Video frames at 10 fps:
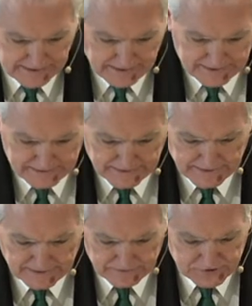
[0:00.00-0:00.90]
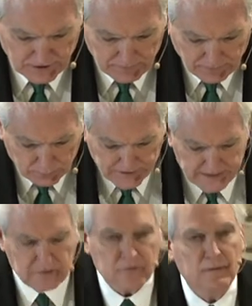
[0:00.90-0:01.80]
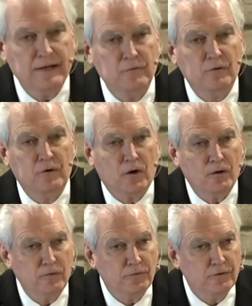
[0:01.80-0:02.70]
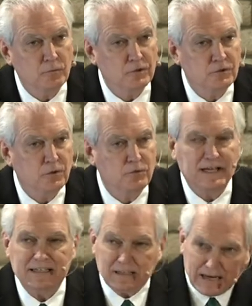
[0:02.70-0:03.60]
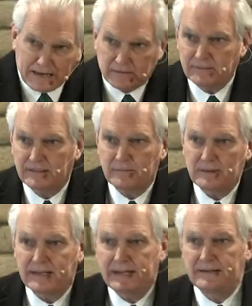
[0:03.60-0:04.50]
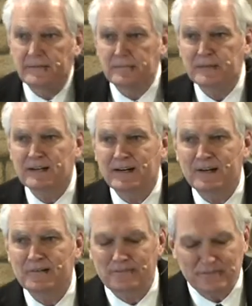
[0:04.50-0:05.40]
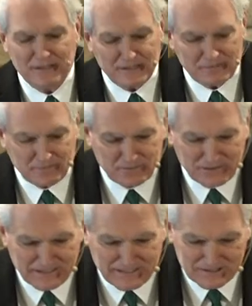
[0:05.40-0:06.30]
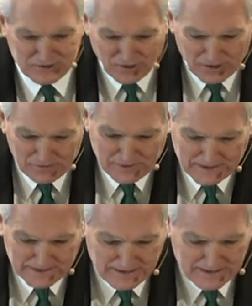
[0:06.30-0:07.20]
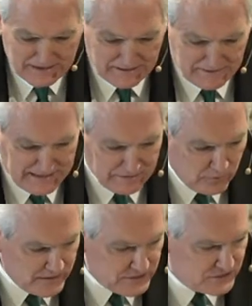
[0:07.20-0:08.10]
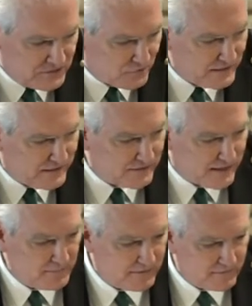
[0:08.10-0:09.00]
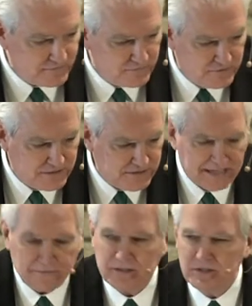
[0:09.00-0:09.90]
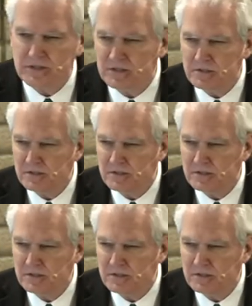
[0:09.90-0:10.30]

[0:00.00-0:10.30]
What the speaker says: And Psalm 3, you might recall, we're told that title at the beginning of the psalm, that it was during the time of David's